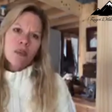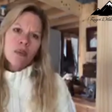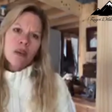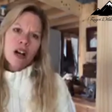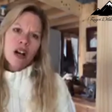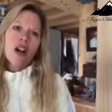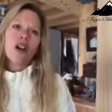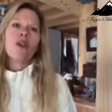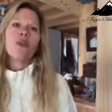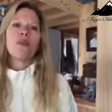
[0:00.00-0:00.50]

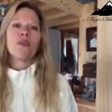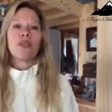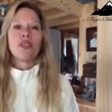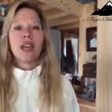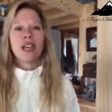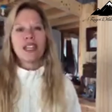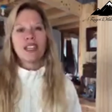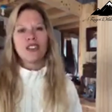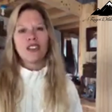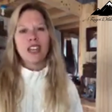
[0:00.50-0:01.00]
Hope, oh,
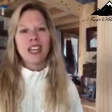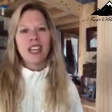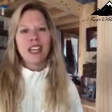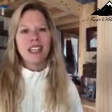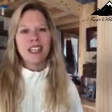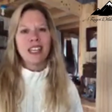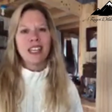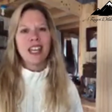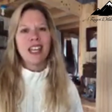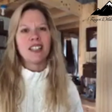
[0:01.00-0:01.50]
thank you,
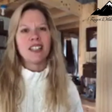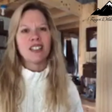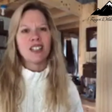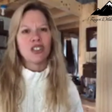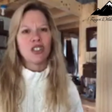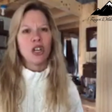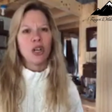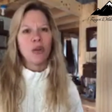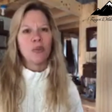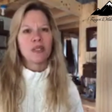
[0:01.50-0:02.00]
Candy. Candy
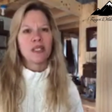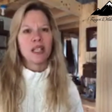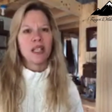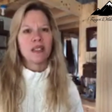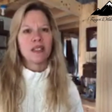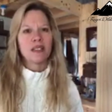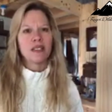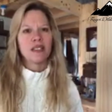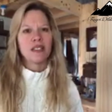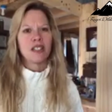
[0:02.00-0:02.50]
says she hopes it's
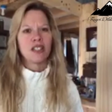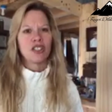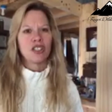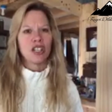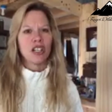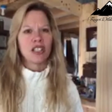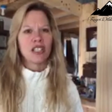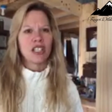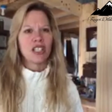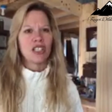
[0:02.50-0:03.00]
not the
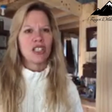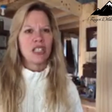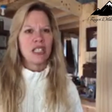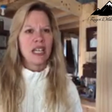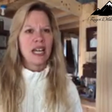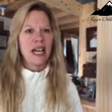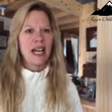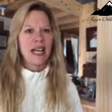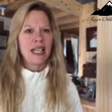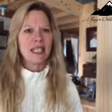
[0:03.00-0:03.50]
junk that
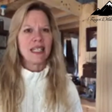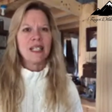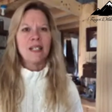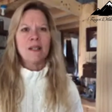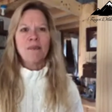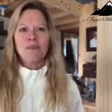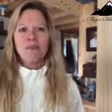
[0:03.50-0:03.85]
she had.